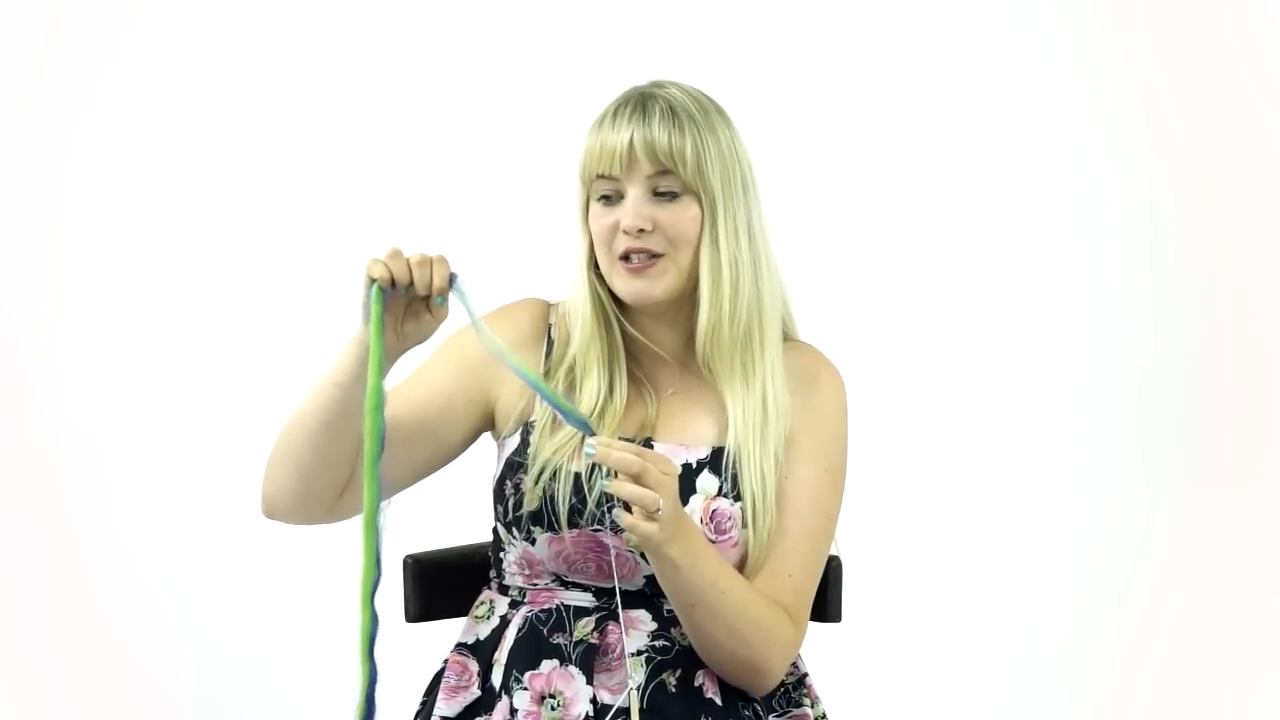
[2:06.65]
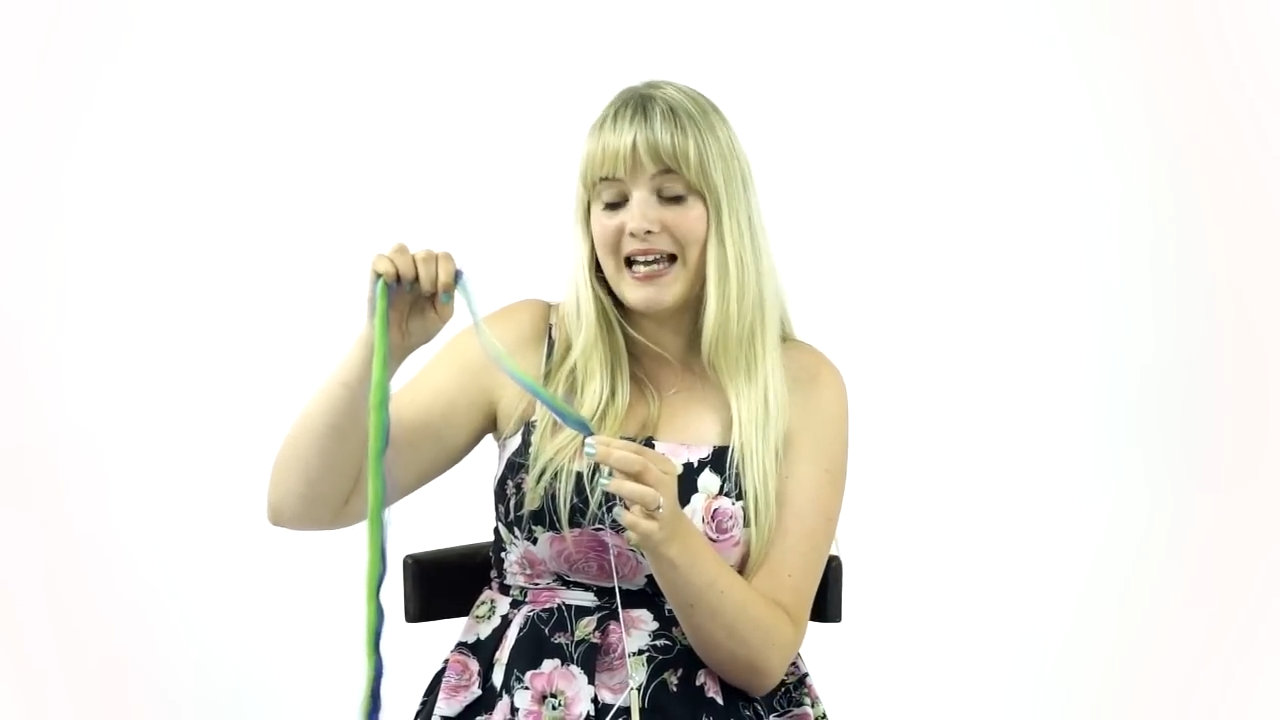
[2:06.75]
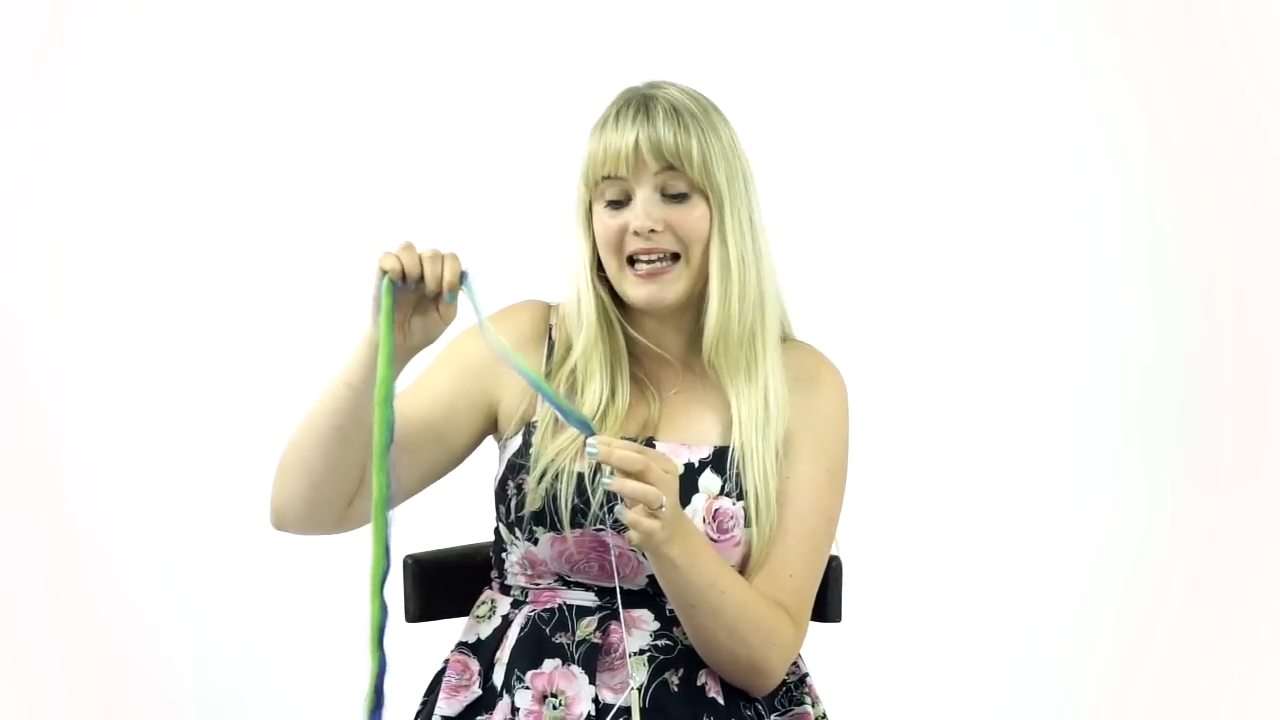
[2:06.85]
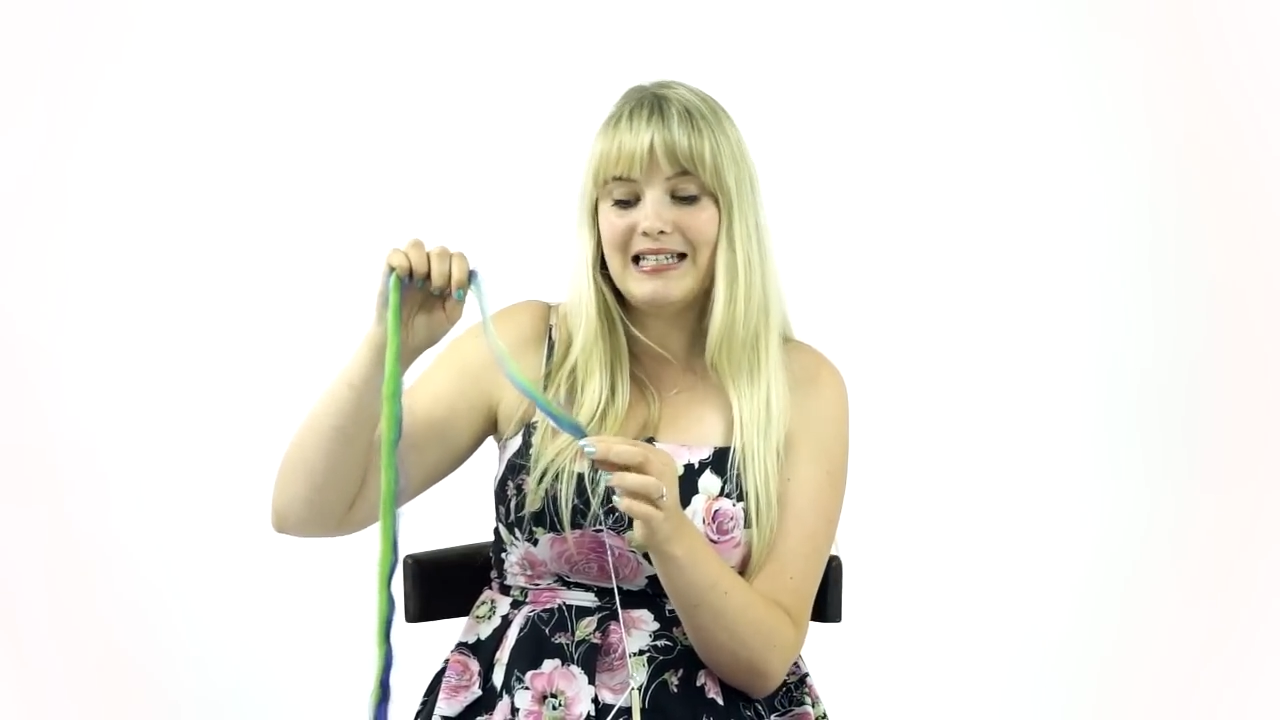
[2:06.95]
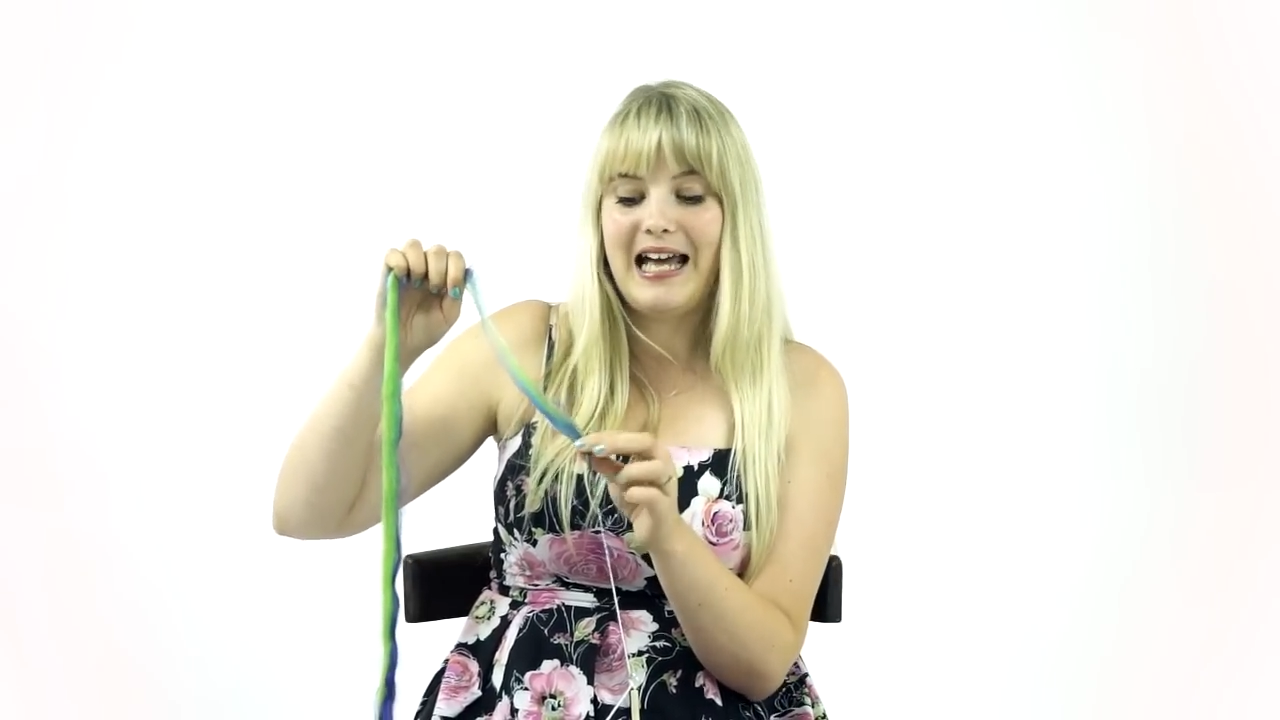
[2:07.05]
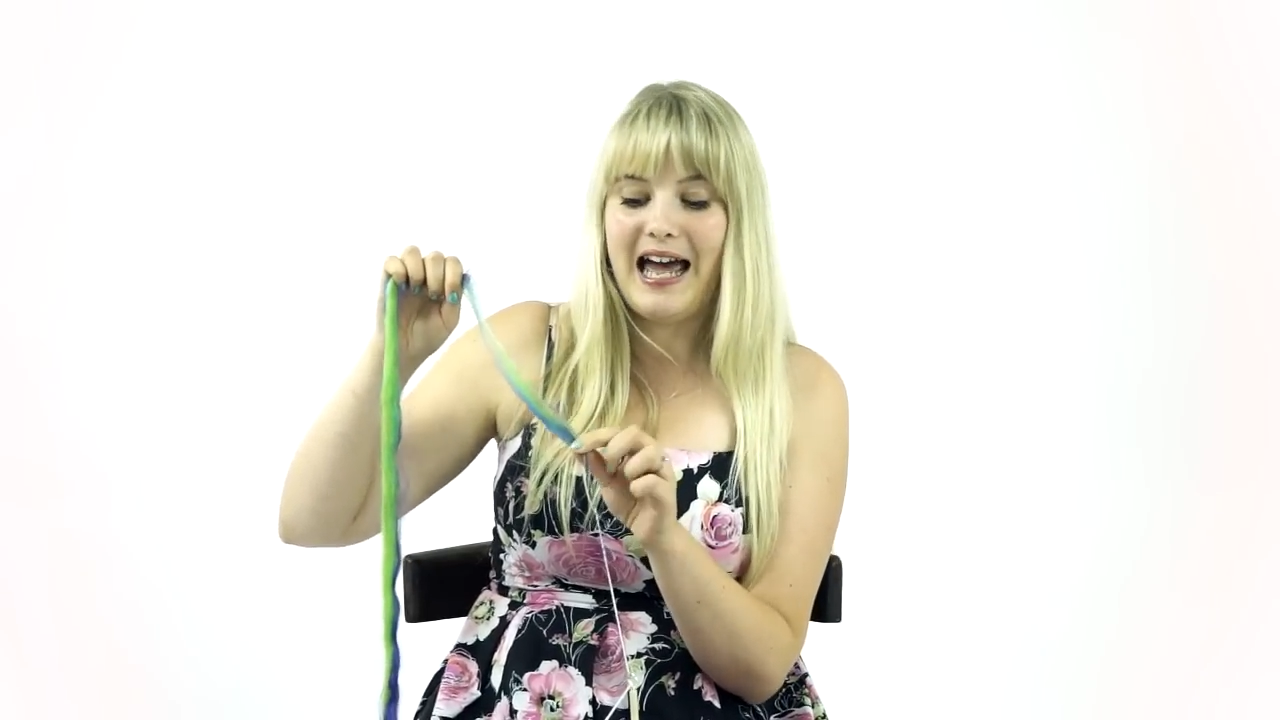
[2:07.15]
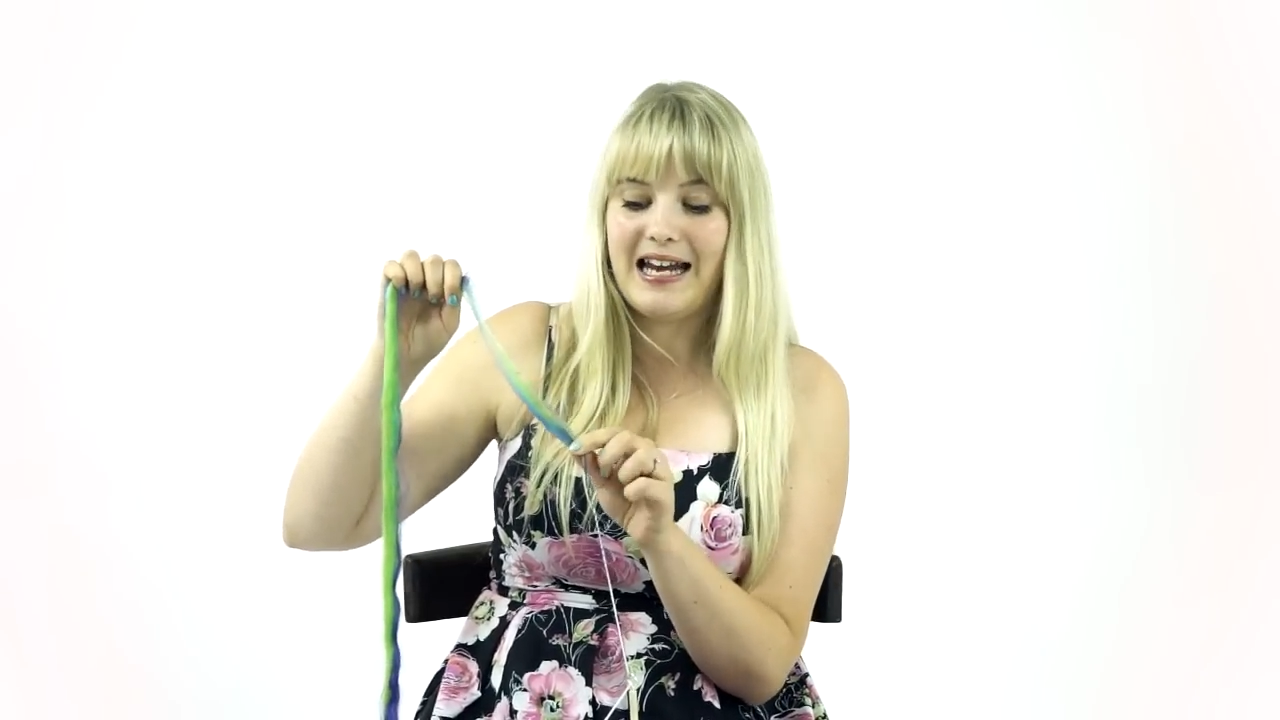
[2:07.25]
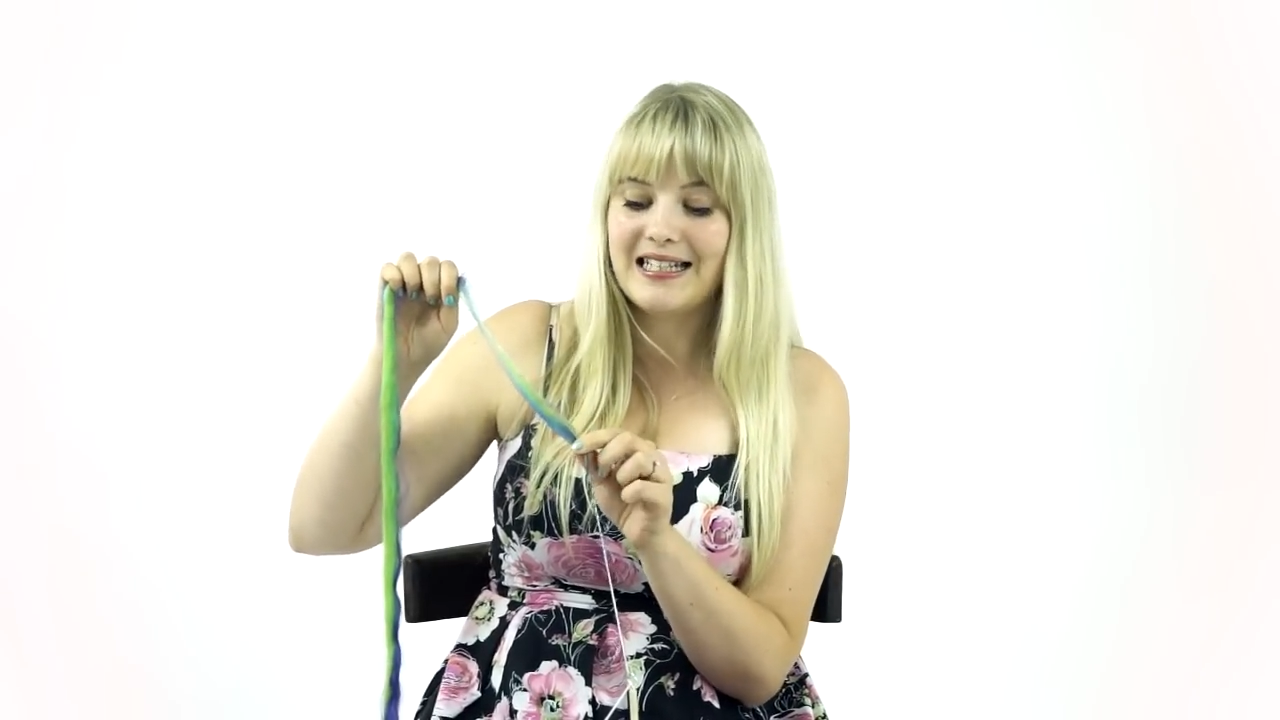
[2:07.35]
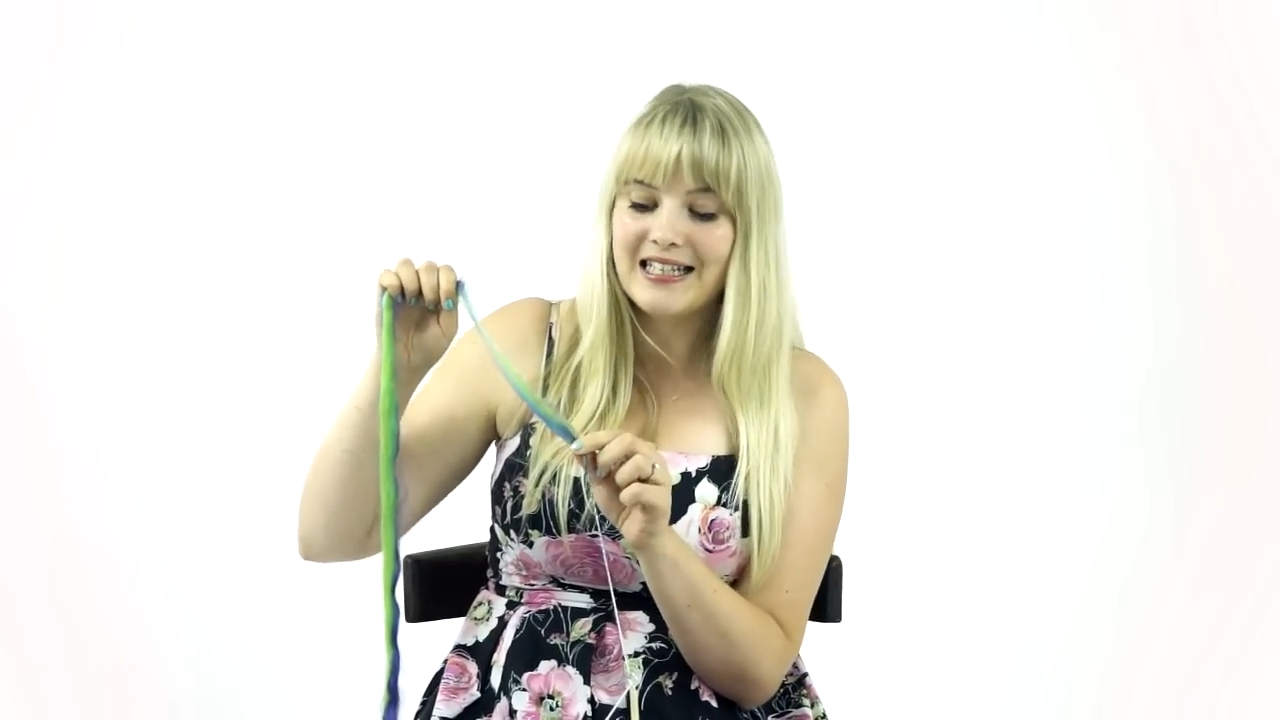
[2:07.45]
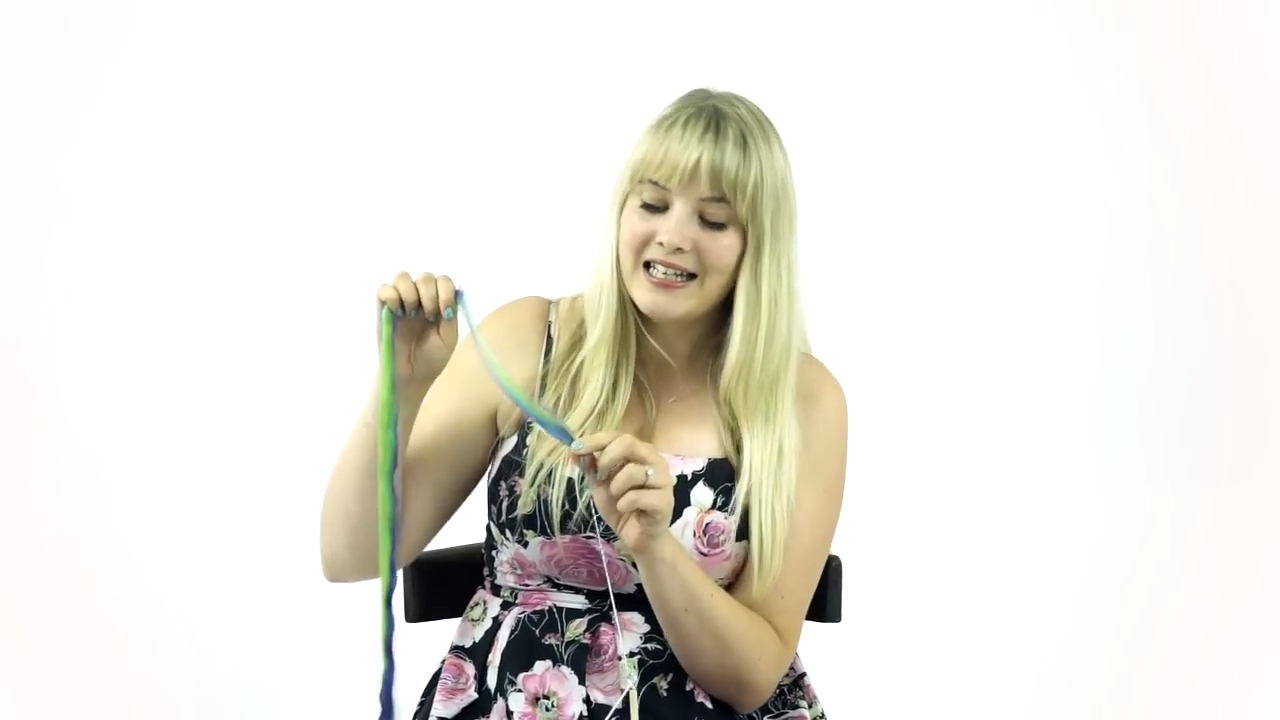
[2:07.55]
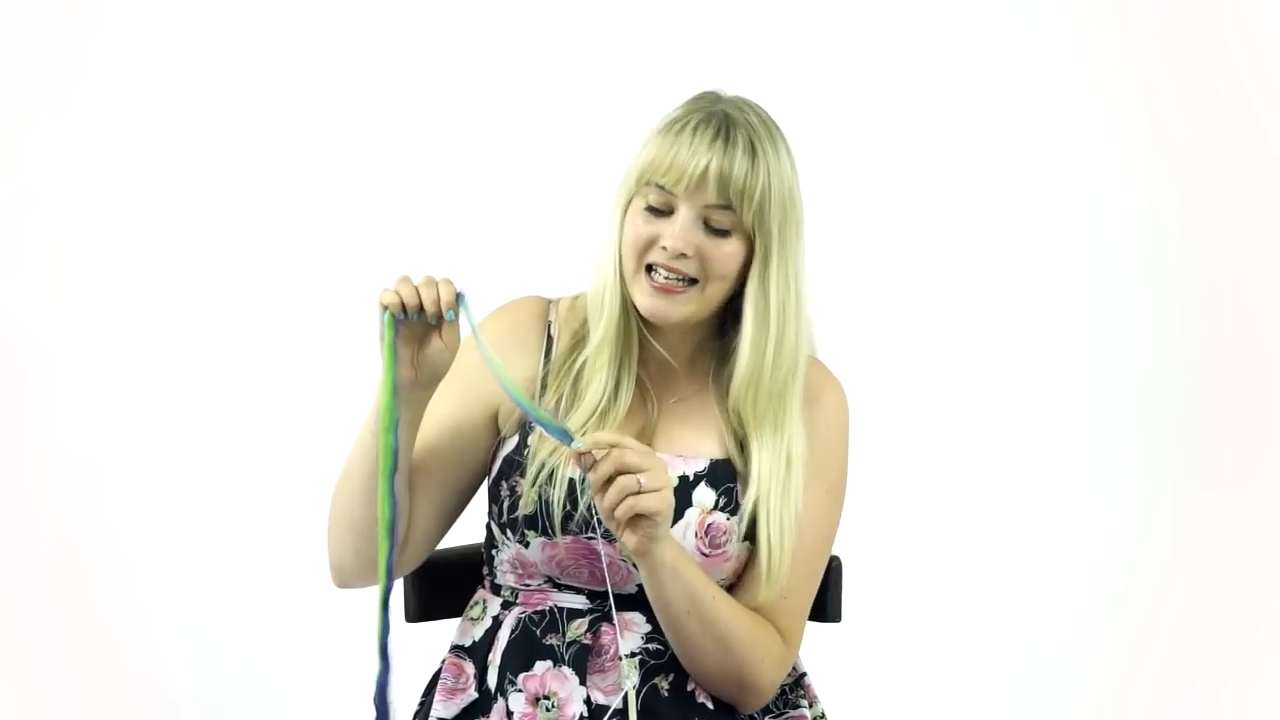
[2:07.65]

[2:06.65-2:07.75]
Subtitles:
second hand.